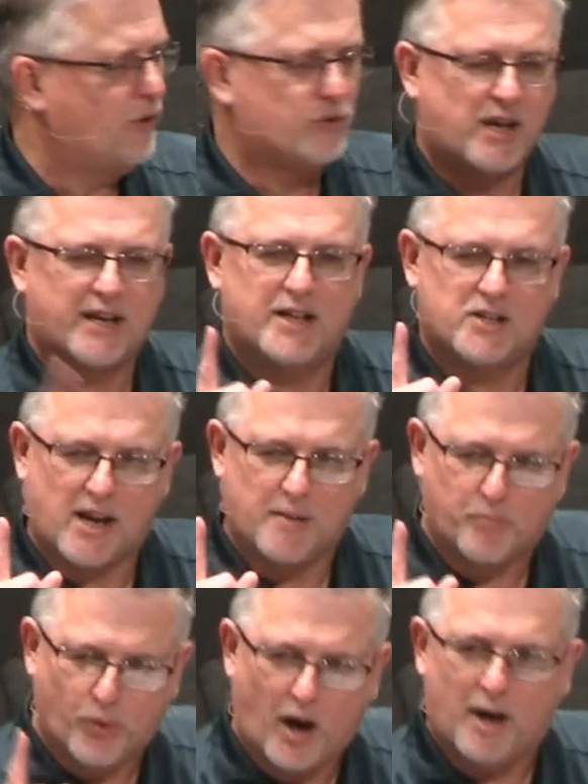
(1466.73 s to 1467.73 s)
Folks, that is
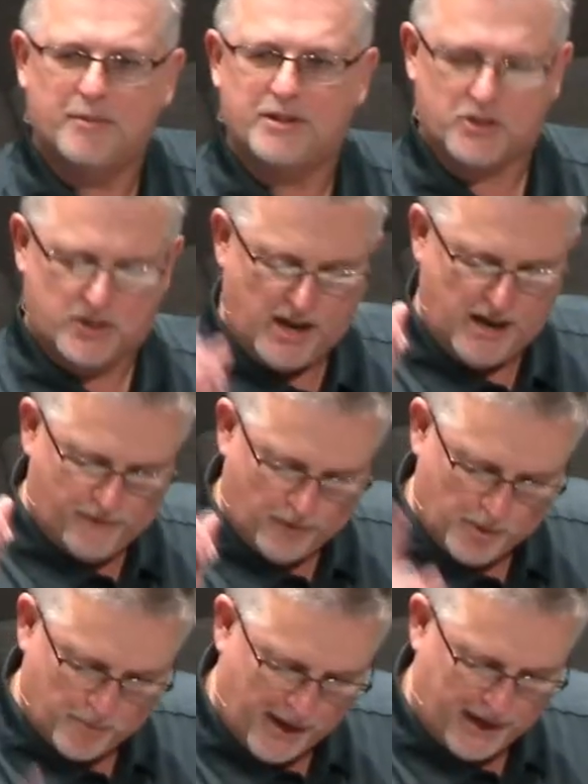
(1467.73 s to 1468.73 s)
a promise
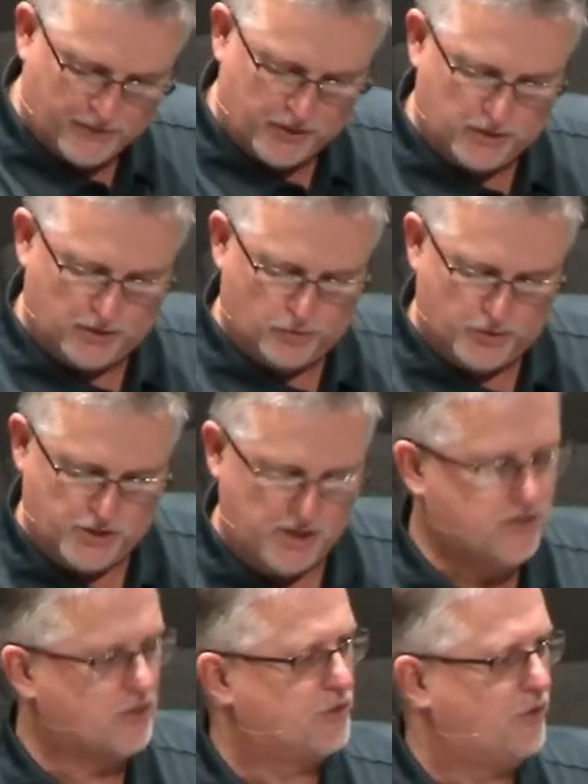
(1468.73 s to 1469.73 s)
from the mouth of the Lord
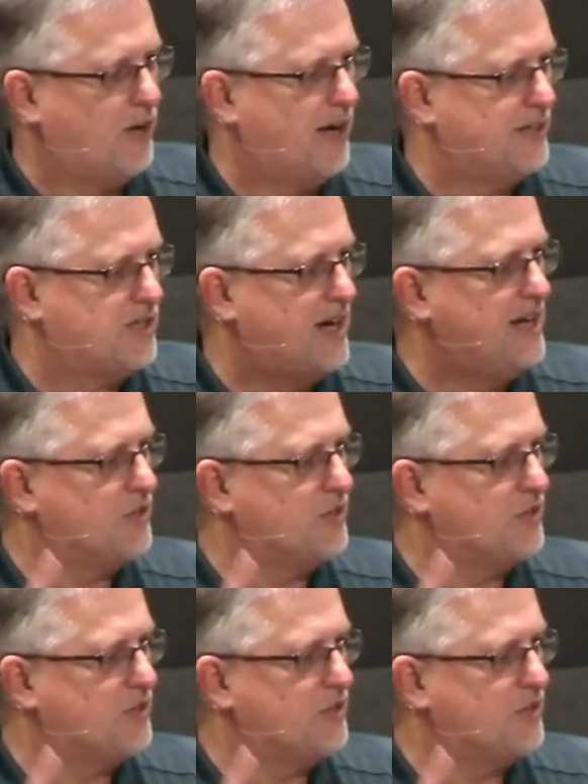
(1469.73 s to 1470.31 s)
Jesus Christ.